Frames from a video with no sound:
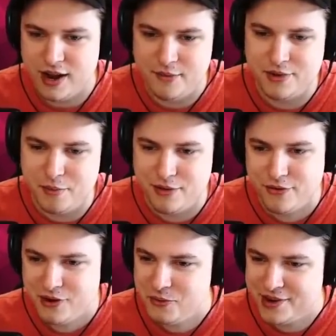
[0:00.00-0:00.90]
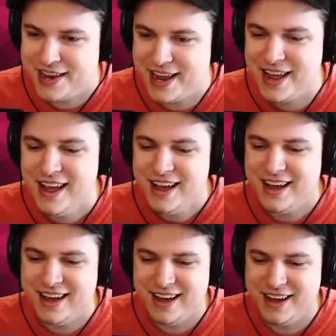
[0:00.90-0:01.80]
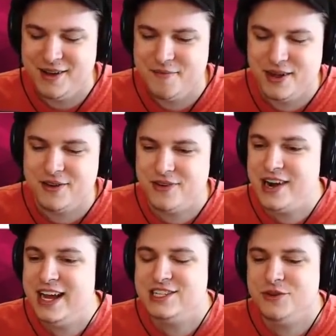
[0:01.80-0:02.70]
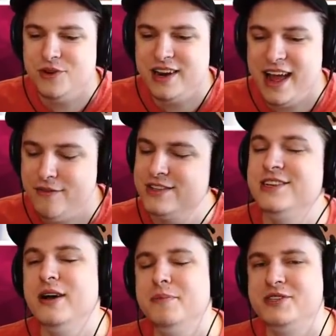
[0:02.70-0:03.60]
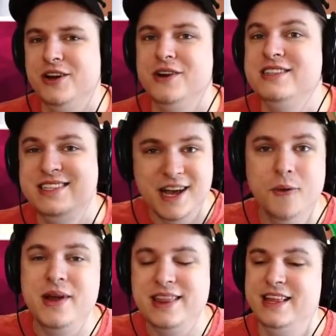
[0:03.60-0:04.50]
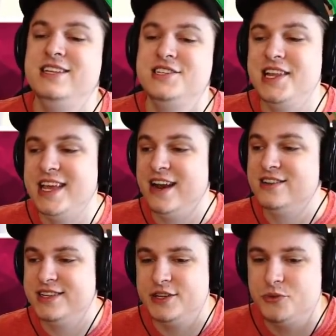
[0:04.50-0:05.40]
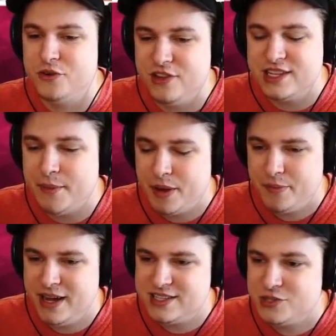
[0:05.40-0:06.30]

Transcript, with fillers: I'm coming for it one day. Uh, but we're hatching one every single episode until we literally get ourselves one of these epic pets.